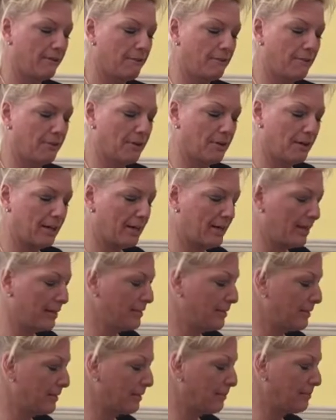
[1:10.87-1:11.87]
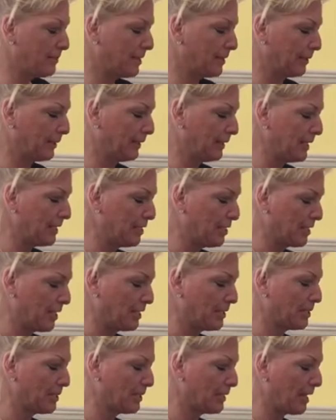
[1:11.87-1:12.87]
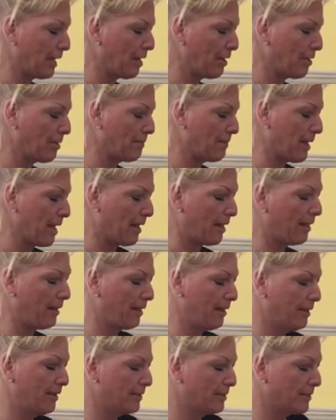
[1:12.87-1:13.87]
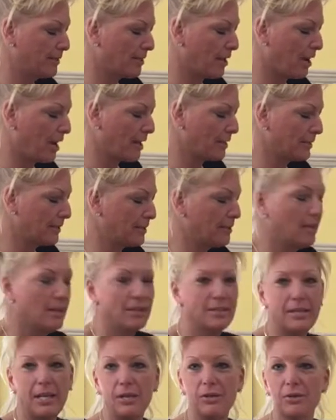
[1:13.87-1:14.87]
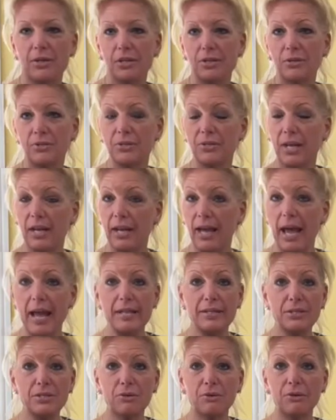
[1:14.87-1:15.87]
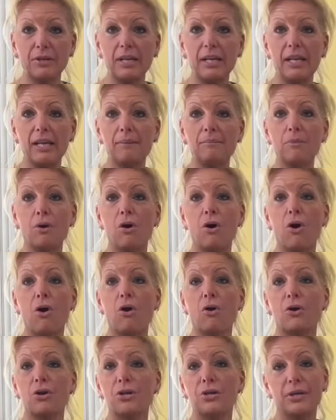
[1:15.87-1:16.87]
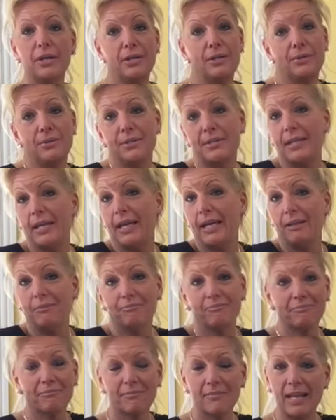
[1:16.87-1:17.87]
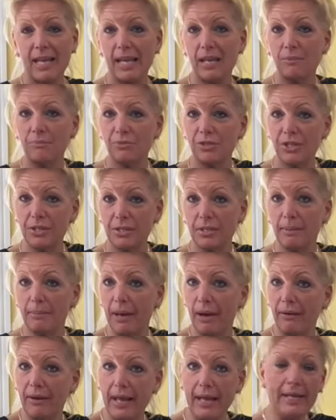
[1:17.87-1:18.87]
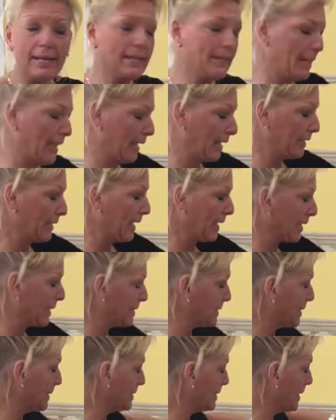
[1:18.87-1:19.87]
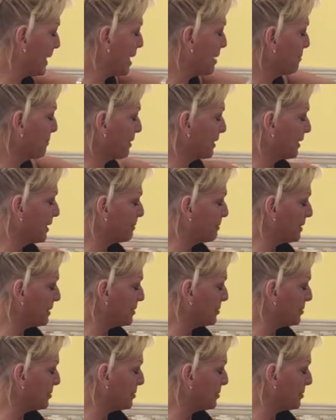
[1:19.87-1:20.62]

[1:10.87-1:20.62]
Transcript: for some delicious caramel sauce that you can use on ice cream or you can use it in just about anything. And like I said, today we're gonna be